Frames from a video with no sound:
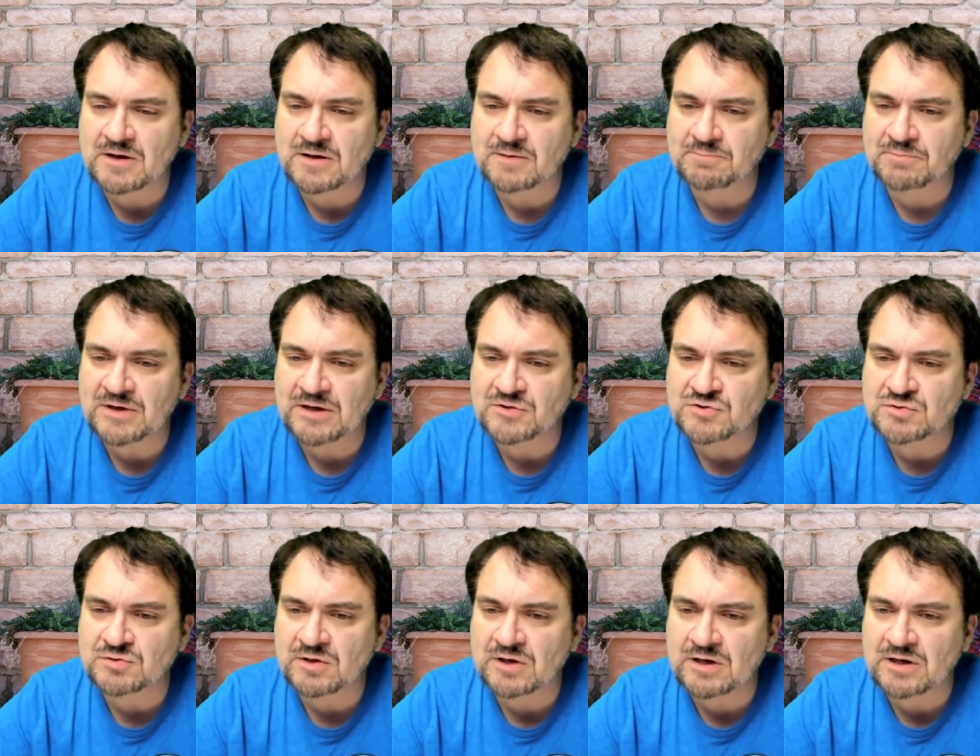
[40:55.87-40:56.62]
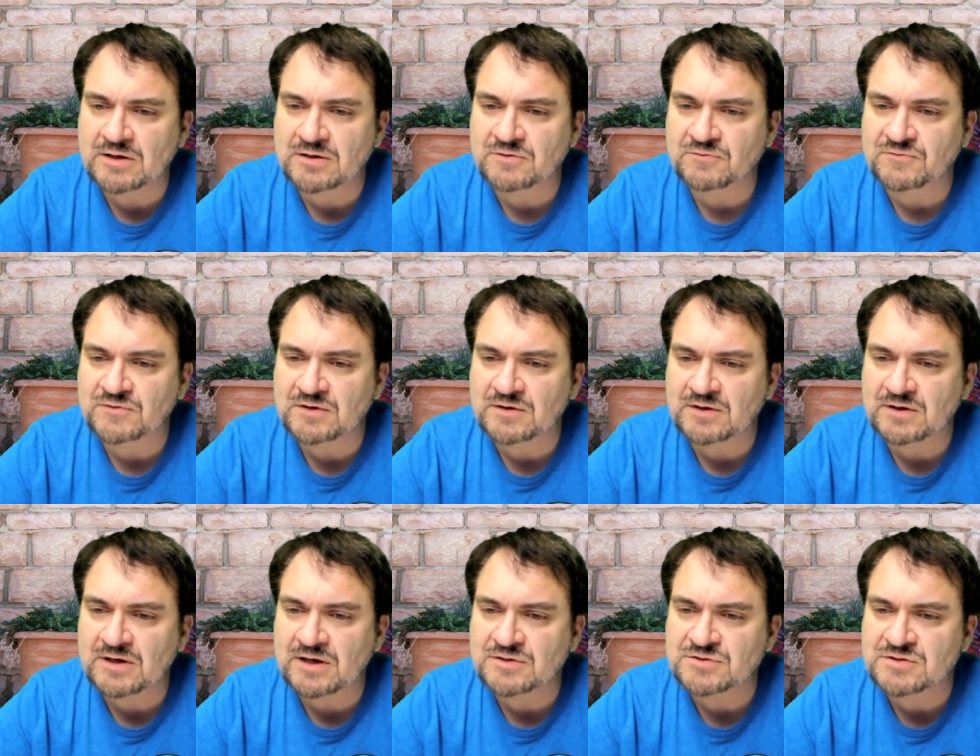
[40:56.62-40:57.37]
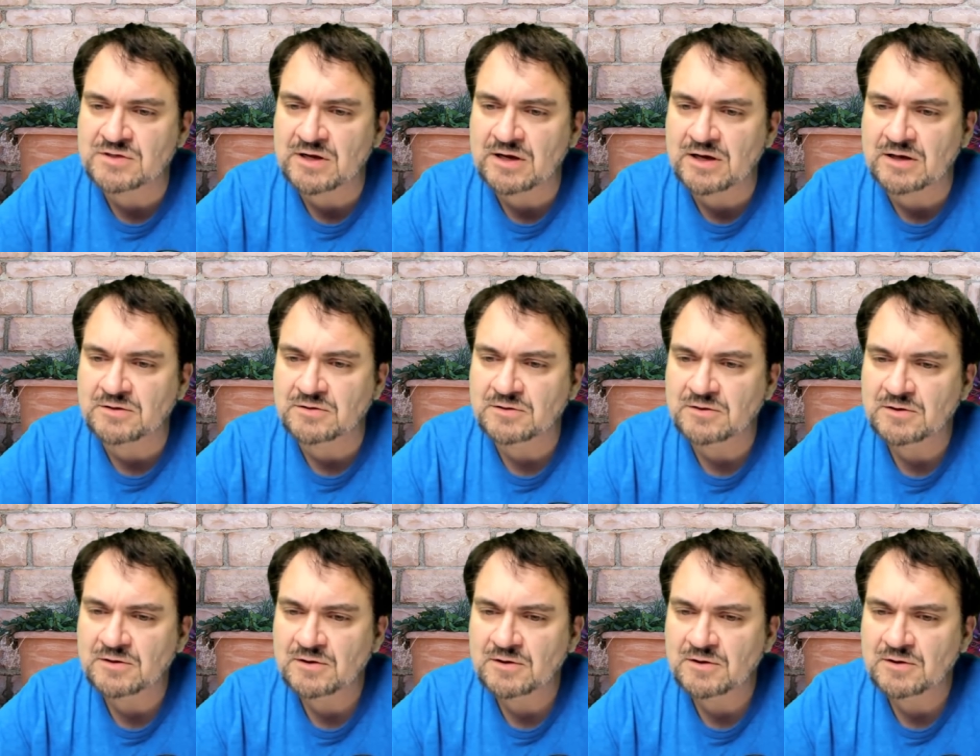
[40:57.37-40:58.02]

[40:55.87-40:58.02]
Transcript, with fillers: on Patreon if you didn't catch that.